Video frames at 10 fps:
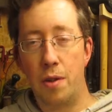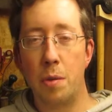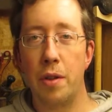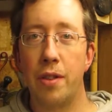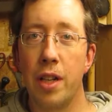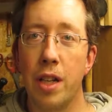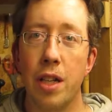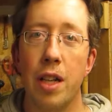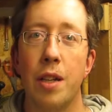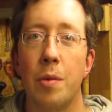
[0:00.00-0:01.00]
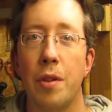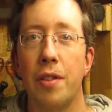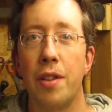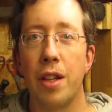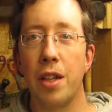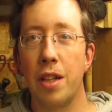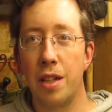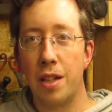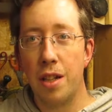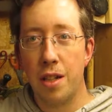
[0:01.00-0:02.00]
floor was sagging, and it wasn't sagging
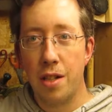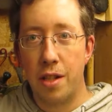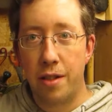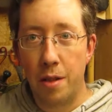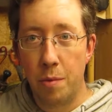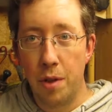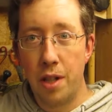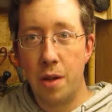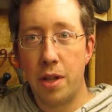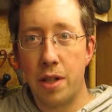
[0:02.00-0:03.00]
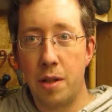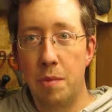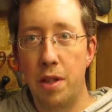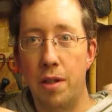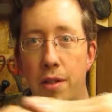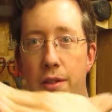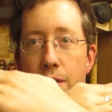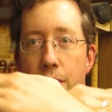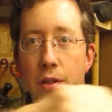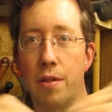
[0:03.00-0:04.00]
just in one direction, but
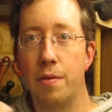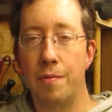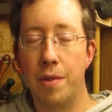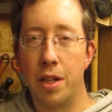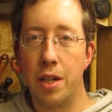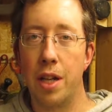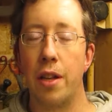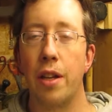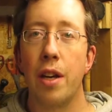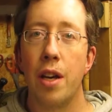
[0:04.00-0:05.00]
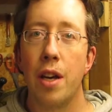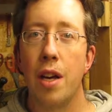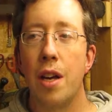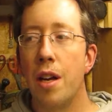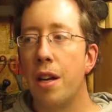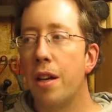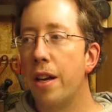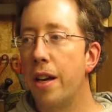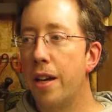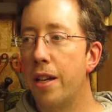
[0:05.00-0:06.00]
also in another.
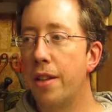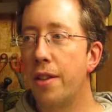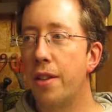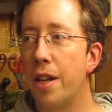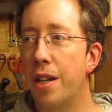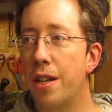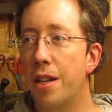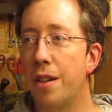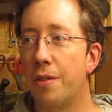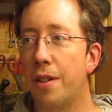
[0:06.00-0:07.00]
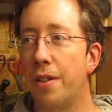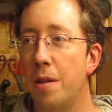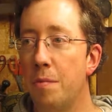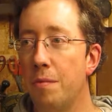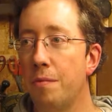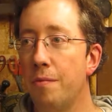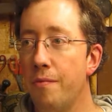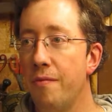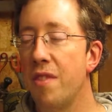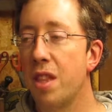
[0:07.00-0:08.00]
And then after some
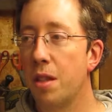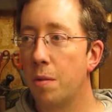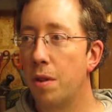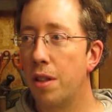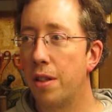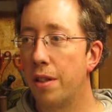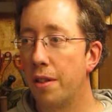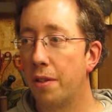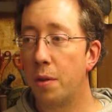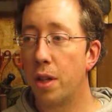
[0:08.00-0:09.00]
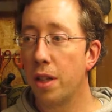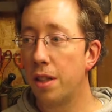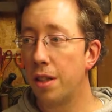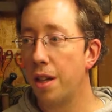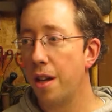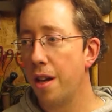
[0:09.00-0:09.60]
struggle,